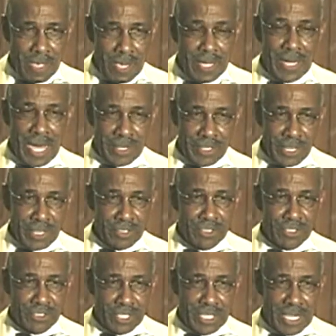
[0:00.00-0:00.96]
And out of
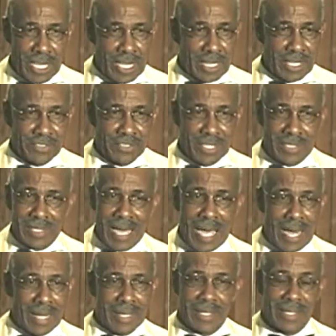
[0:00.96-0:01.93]
ignorance again, I said,
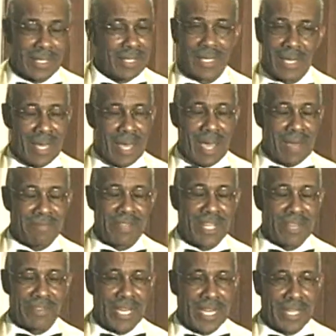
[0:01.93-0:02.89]
"Doc, I've
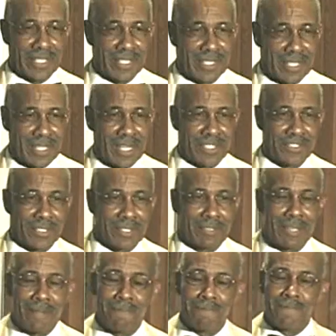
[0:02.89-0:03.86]
never had a concussion."
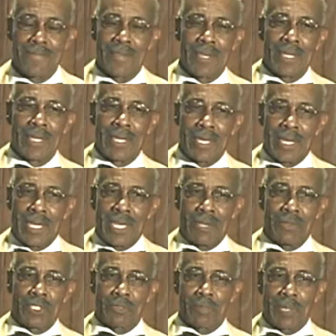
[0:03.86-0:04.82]
He
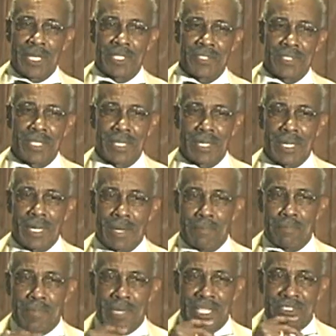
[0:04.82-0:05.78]
was placed in a
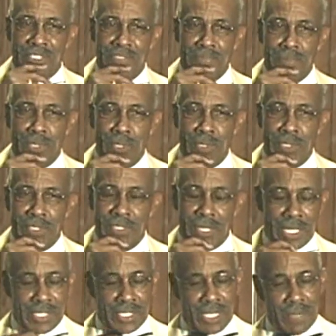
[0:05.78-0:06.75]
pensive mood. He said,
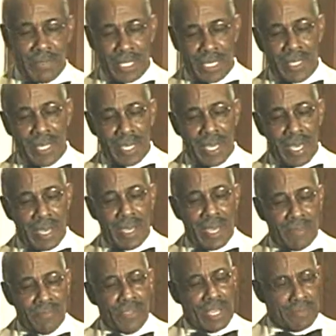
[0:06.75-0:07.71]
"All right, tell me,
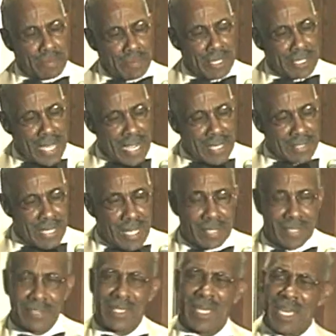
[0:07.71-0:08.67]
have you ever been knocked out?"
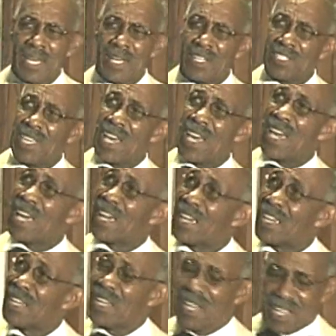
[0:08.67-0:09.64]
I said, "Hell yeah.